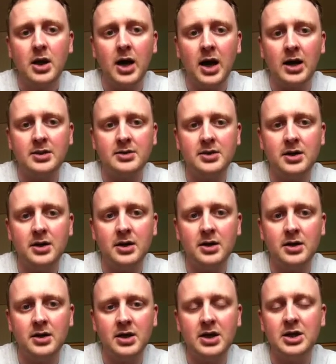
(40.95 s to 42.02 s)
and
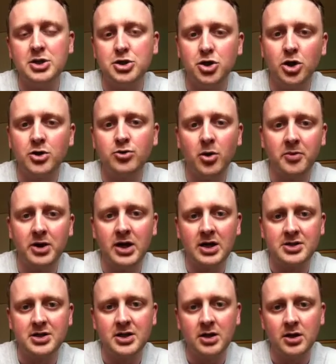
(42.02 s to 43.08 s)
he has joined Robert
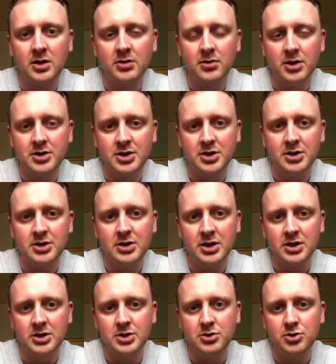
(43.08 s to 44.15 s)
Garcia as
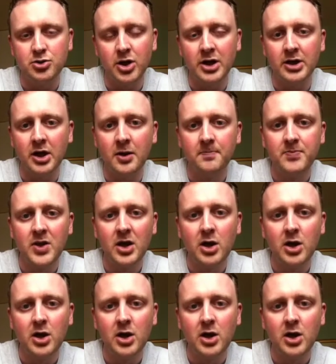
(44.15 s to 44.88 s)
his new trainer,